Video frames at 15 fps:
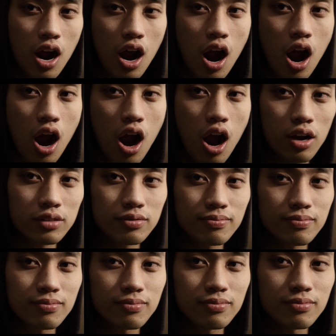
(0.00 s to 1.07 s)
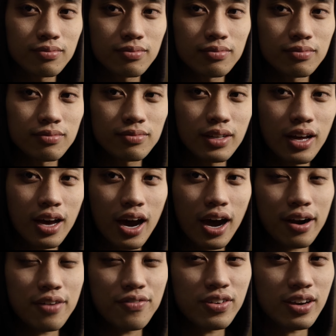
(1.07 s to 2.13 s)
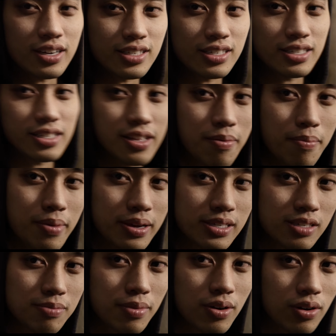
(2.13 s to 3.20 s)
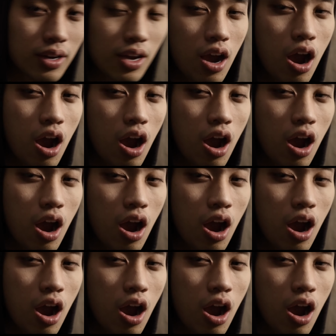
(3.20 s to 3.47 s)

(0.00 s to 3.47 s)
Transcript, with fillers: I don't know if you guys can see the mist smoke.